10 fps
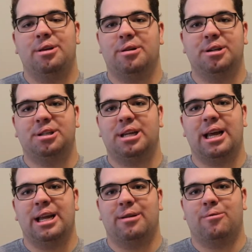You can just
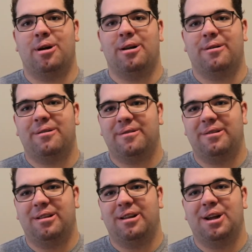get
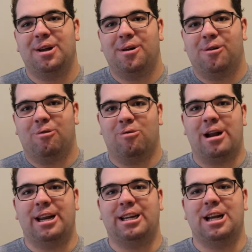
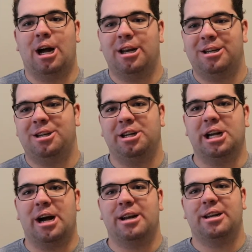run and
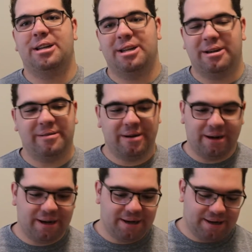gun. Oh
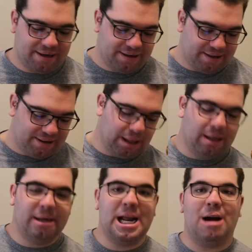god.
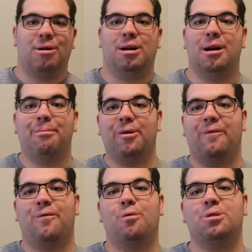Now at our number
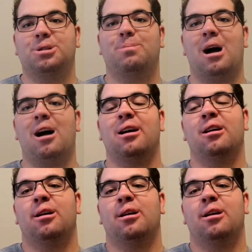4 spot,